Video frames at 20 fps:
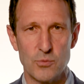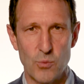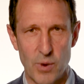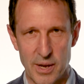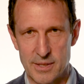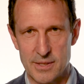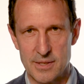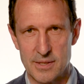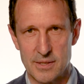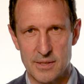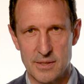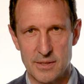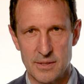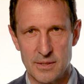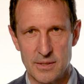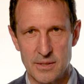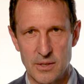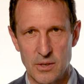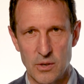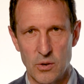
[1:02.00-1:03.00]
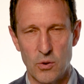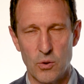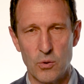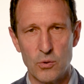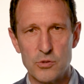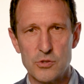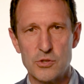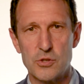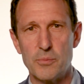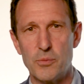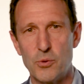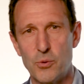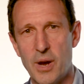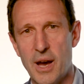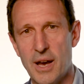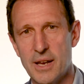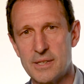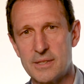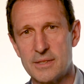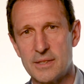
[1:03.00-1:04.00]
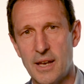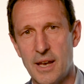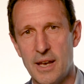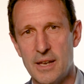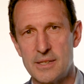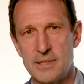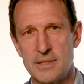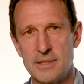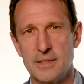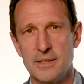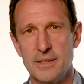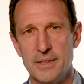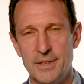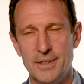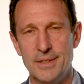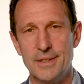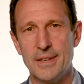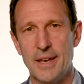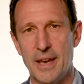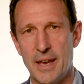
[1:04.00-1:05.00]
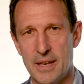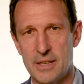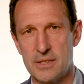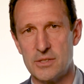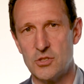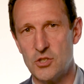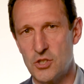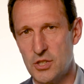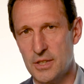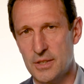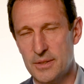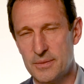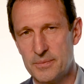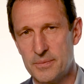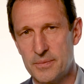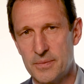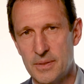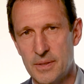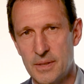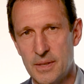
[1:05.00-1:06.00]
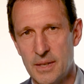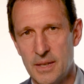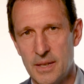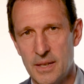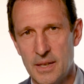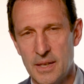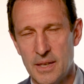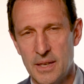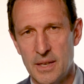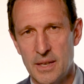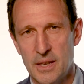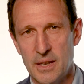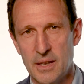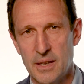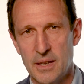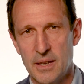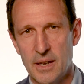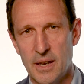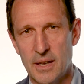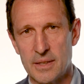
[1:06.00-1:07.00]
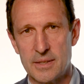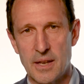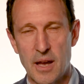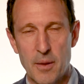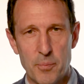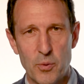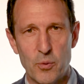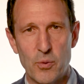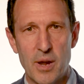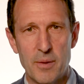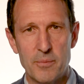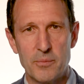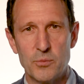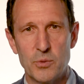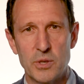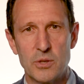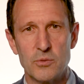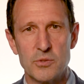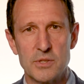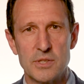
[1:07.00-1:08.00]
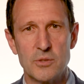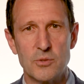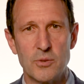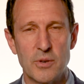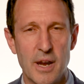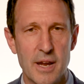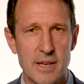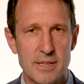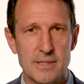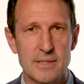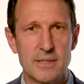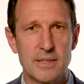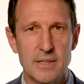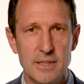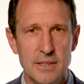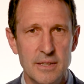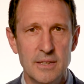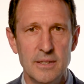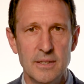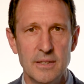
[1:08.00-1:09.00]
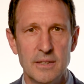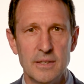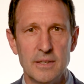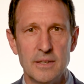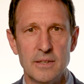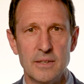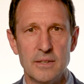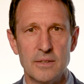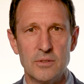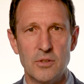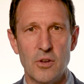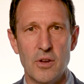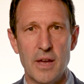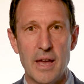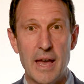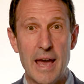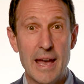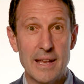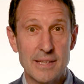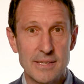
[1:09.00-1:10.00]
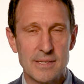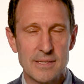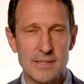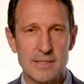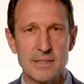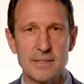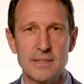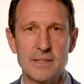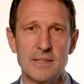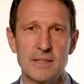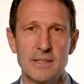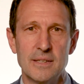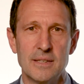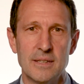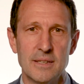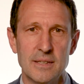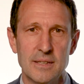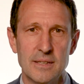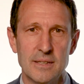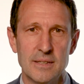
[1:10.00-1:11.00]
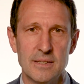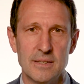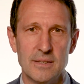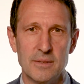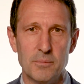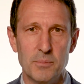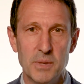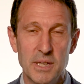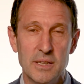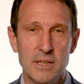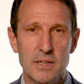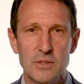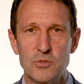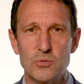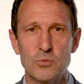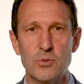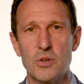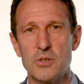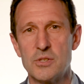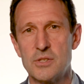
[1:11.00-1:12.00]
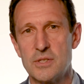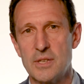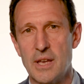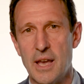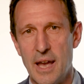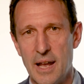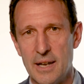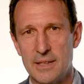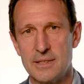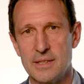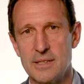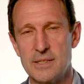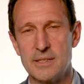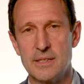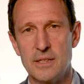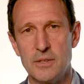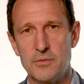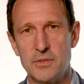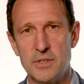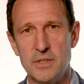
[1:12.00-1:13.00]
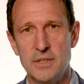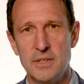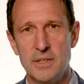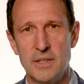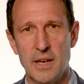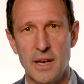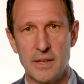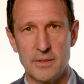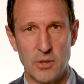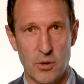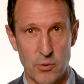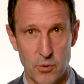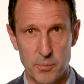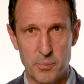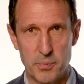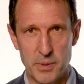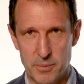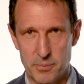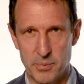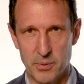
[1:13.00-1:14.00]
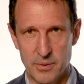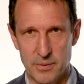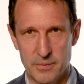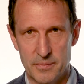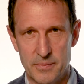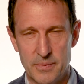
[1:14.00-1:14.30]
ones, all summarized as ESG. At Aperam, we consider as key the S, meaning to us health and safety and our people.